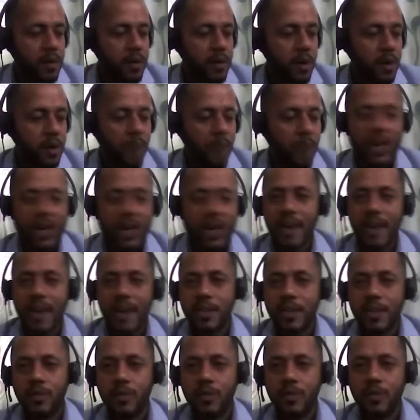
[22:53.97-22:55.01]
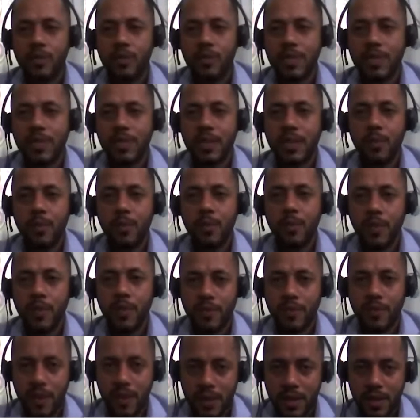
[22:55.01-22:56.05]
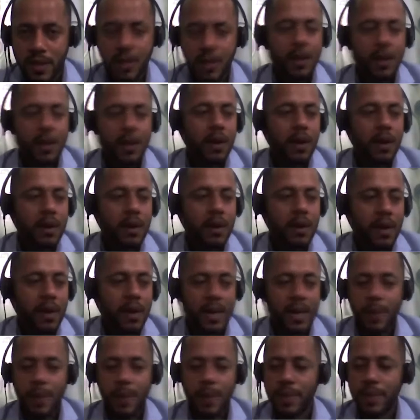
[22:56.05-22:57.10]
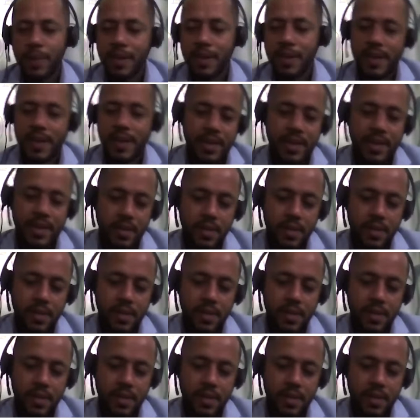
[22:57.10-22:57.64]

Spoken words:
of Acadia University moving further in upcoming intakes.